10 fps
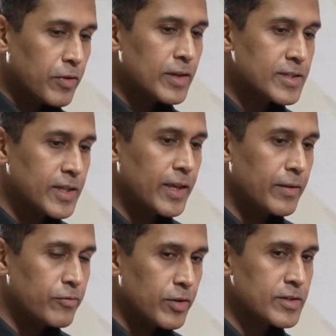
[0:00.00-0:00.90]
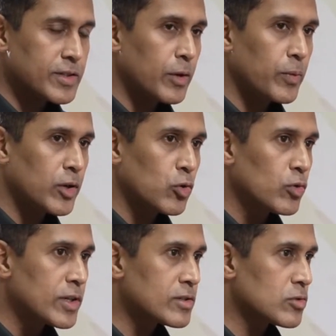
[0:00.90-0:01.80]
First thing we
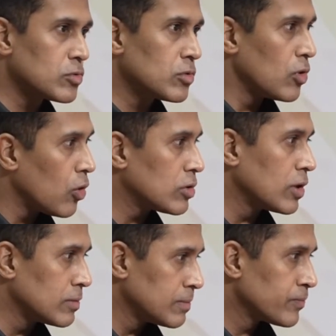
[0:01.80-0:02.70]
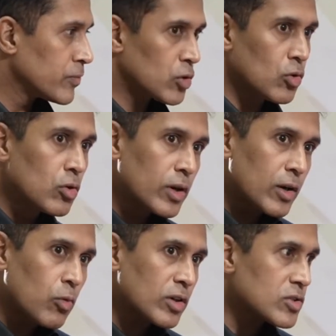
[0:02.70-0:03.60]
do is to loathe, to look at
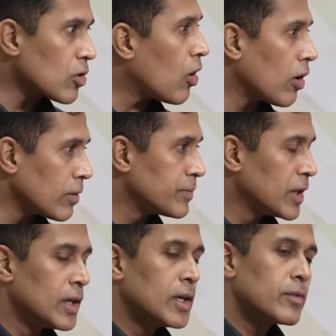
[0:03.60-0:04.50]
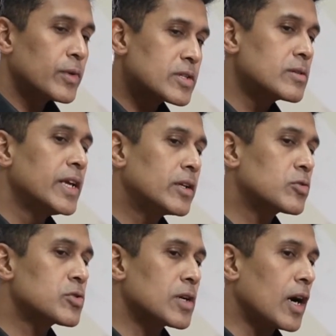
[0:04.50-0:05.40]
what is wrong. We need to
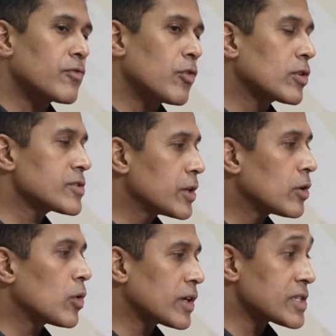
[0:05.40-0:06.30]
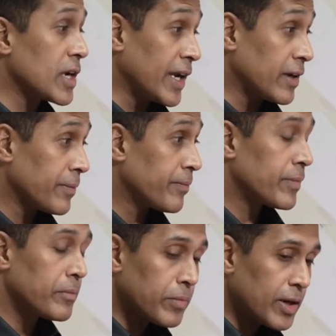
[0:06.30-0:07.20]
start focusing on what is right.
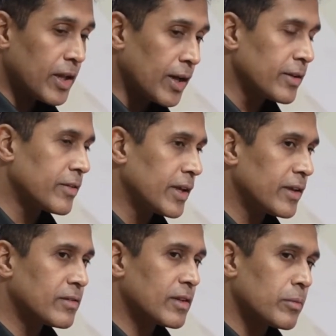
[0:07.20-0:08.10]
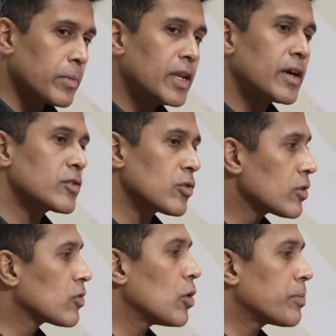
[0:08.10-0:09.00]
But the other thing is that the media is
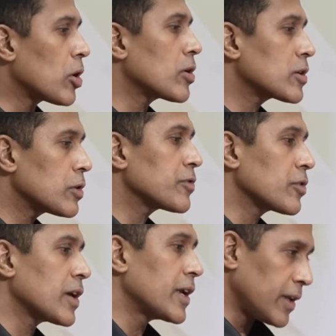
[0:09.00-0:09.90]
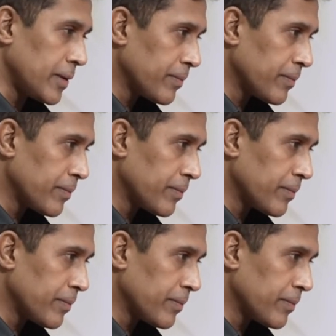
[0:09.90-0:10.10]
also a product of society.